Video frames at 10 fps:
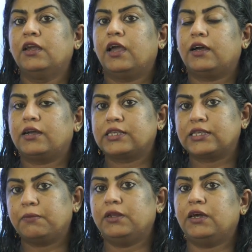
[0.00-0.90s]
A
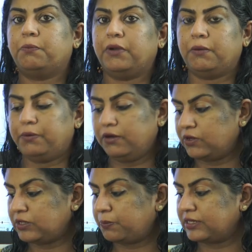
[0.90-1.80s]
seminar paper
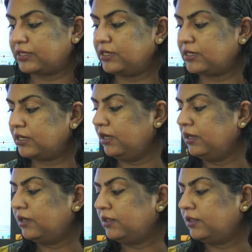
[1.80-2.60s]
was presented